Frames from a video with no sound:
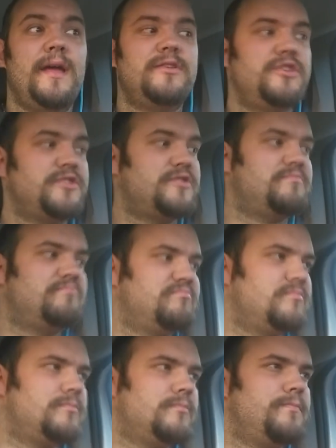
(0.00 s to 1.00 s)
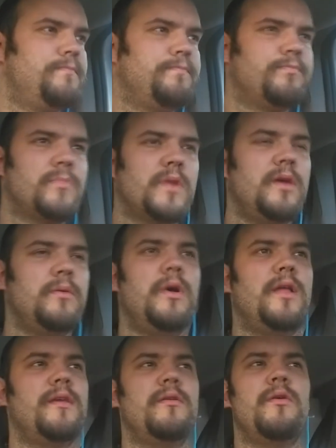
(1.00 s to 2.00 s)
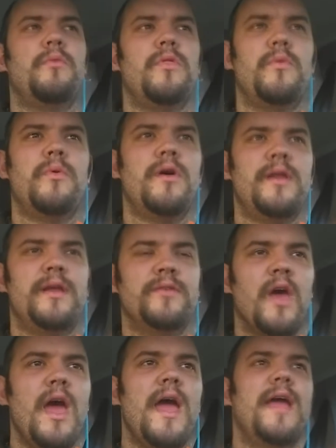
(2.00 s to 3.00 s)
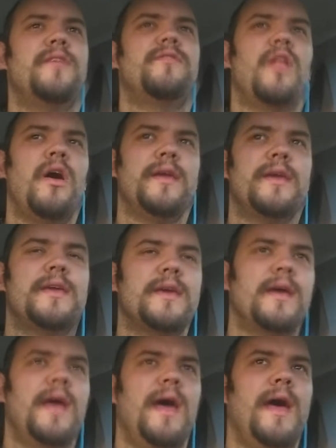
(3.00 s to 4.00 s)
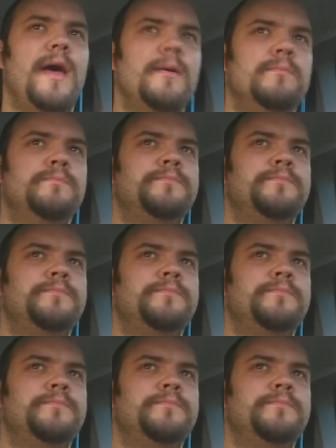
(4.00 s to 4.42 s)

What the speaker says: just, I don't know what the word is. It's like a